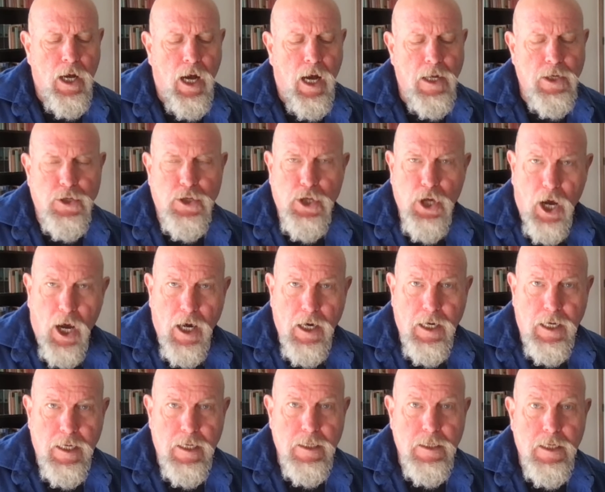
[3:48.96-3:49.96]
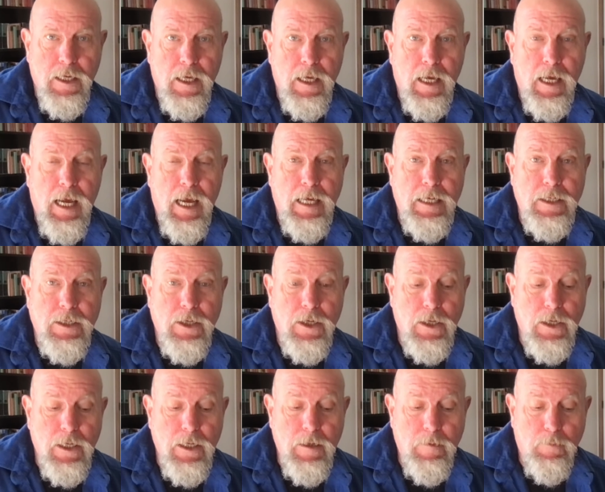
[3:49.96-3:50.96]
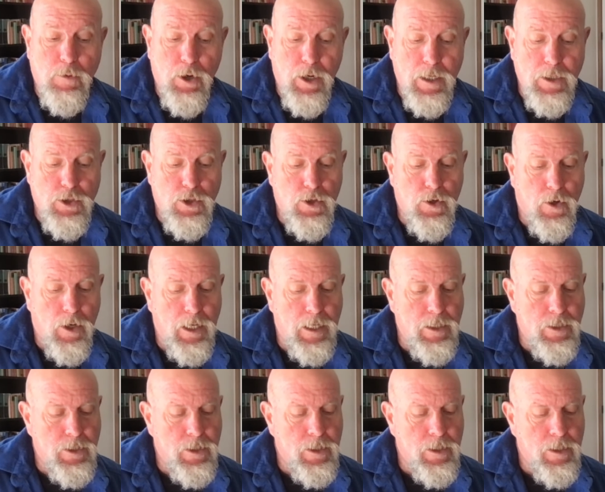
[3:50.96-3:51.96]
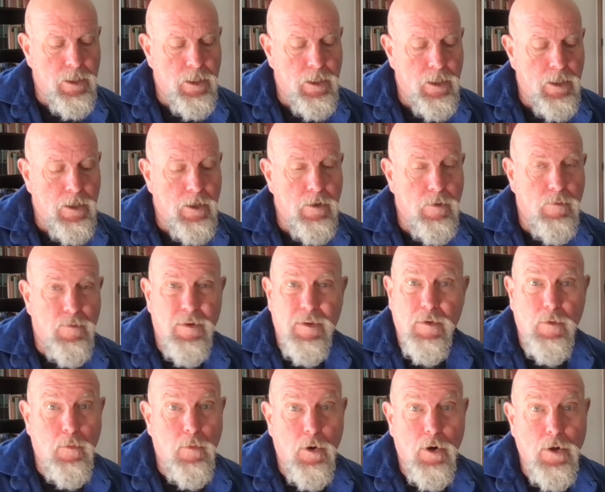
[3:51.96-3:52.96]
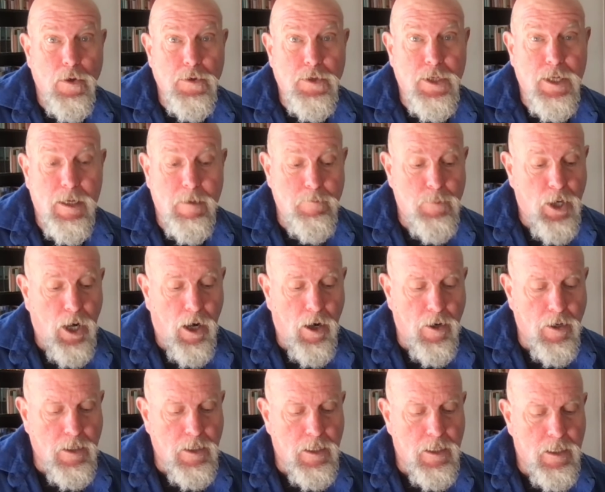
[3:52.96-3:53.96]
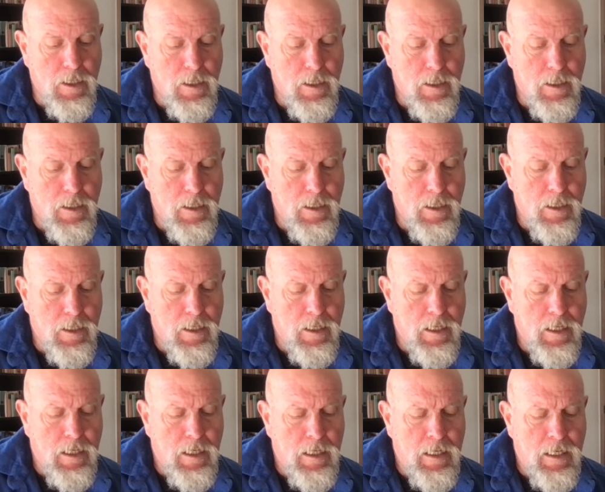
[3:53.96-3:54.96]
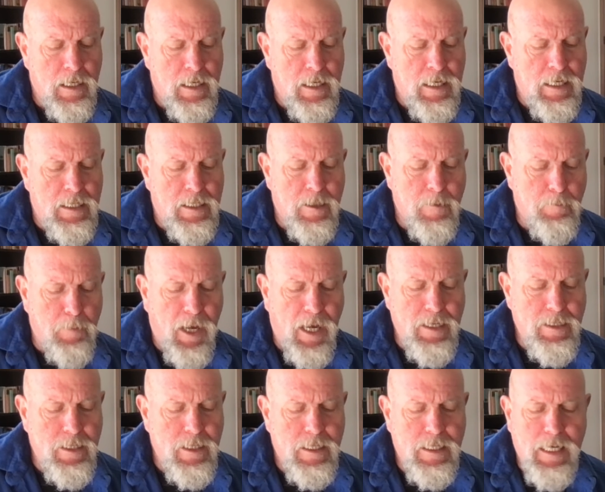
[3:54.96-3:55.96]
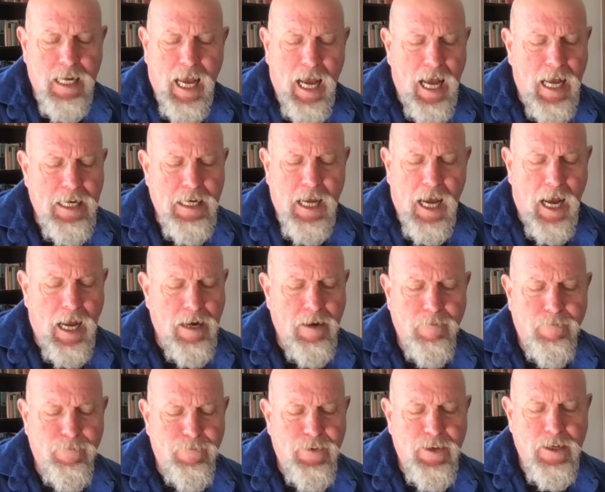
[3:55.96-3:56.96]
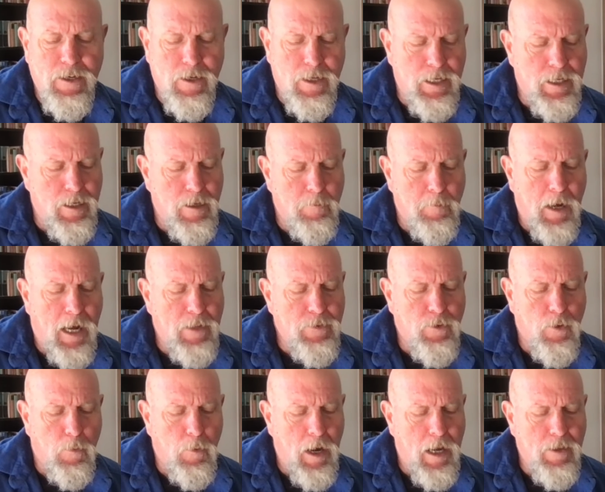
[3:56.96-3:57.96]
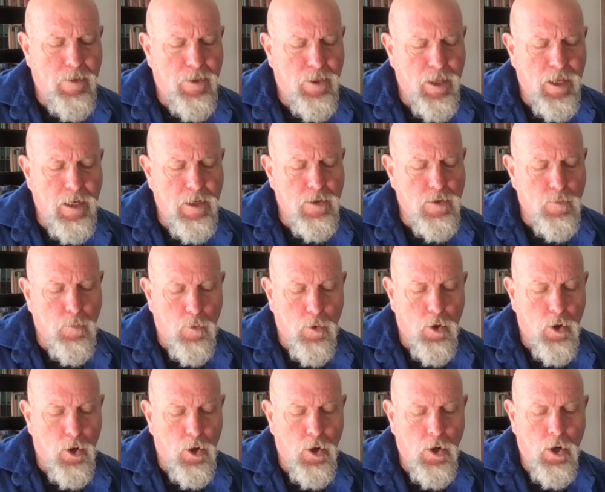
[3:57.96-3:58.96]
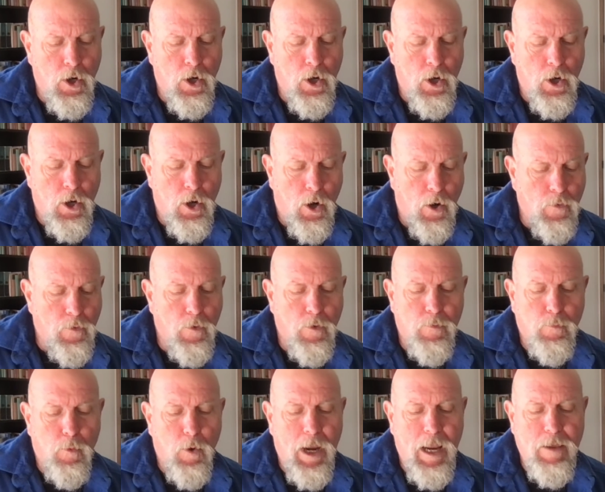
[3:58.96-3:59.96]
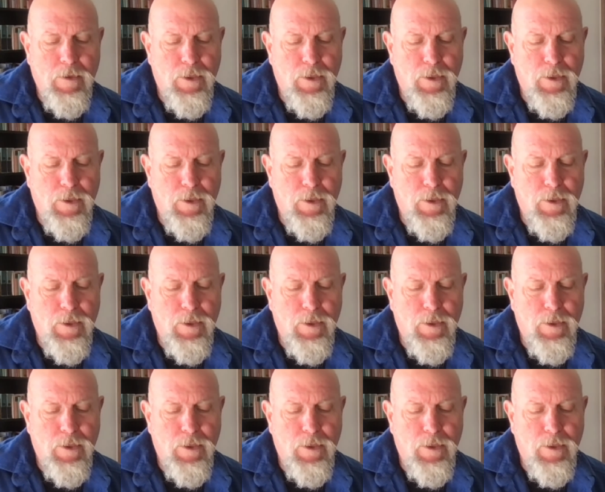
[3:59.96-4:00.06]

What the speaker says: a dogged and deliberate choice when the world seemed dark. It depended not on a feeling about the way things were or the way